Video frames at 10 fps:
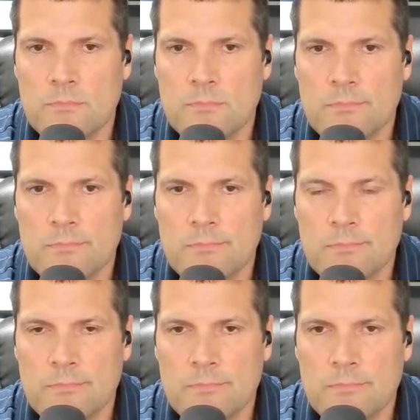
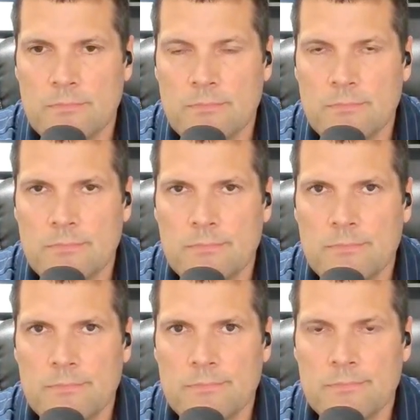
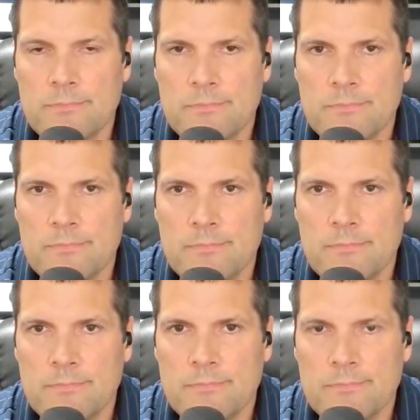
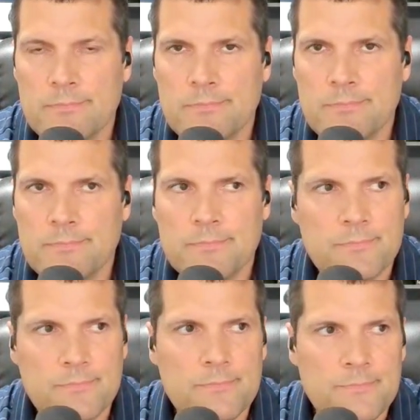
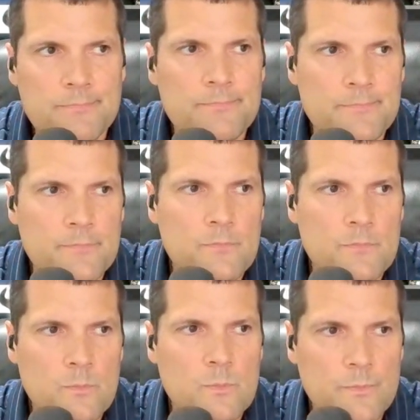
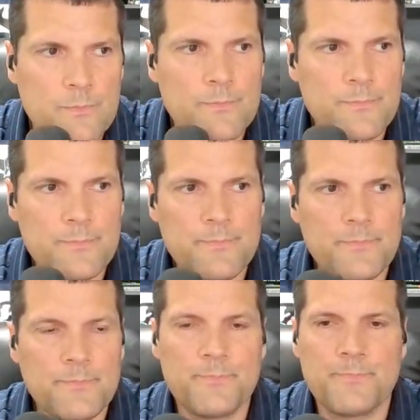
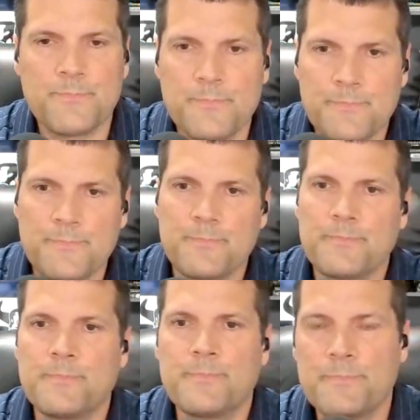
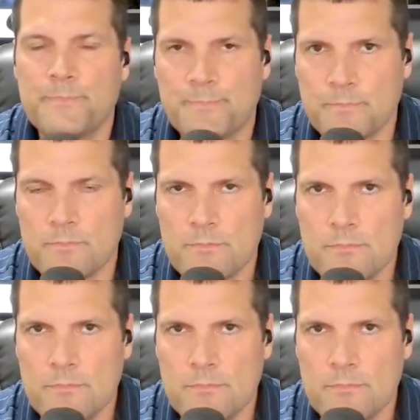(silent)